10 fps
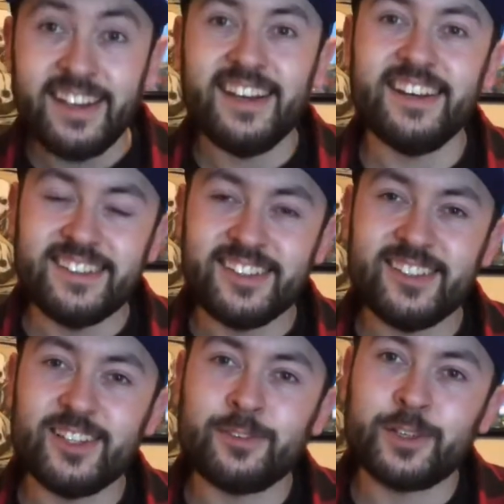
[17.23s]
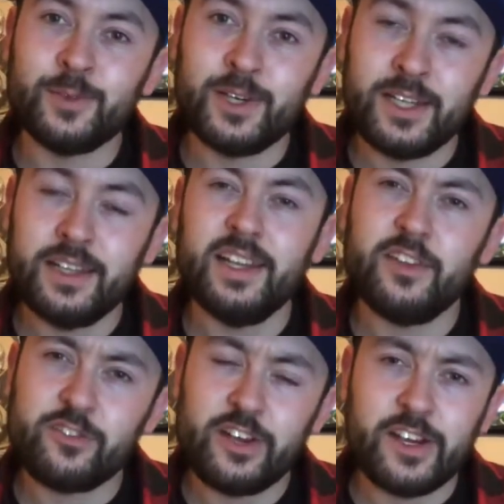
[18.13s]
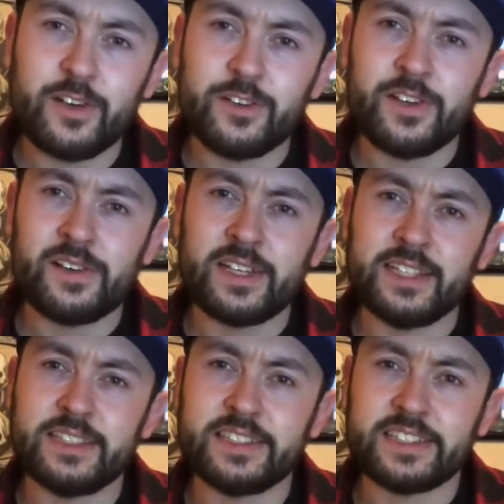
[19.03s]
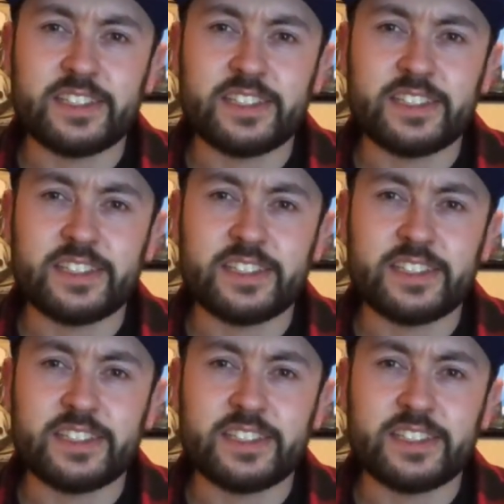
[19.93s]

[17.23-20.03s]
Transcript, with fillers: Hello everyone, JRDiehl96